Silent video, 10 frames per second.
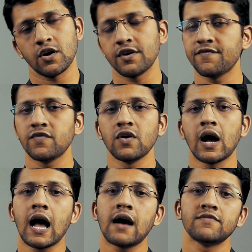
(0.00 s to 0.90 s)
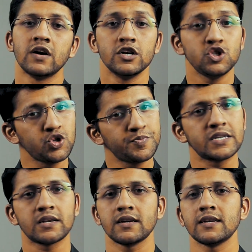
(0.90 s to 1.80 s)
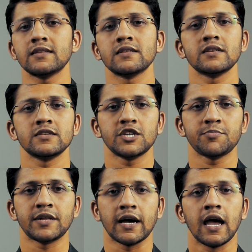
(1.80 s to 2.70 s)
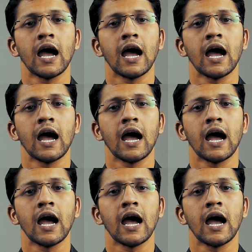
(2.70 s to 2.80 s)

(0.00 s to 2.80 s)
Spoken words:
or if you have Jupiter in Gemini